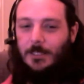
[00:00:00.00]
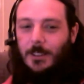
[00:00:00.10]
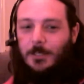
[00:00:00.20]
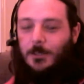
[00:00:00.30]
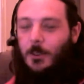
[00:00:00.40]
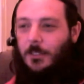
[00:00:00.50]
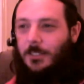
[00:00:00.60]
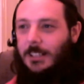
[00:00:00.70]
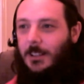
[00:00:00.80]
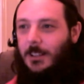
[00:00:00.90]
Arsenal,
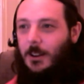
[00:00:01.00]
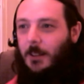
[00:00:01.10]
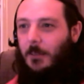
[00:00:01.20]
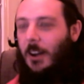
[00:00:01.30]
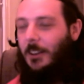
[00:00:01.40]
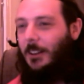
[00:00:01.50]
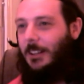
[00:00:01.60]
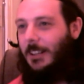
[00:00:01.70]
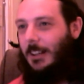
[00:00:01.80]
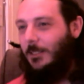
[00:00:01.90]
obviously. You know, I look
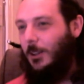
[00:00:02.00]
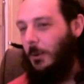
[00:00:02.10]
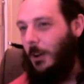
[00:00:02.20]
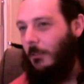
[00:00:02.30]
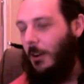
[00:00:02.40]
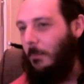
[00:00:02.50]
at it as who would I rather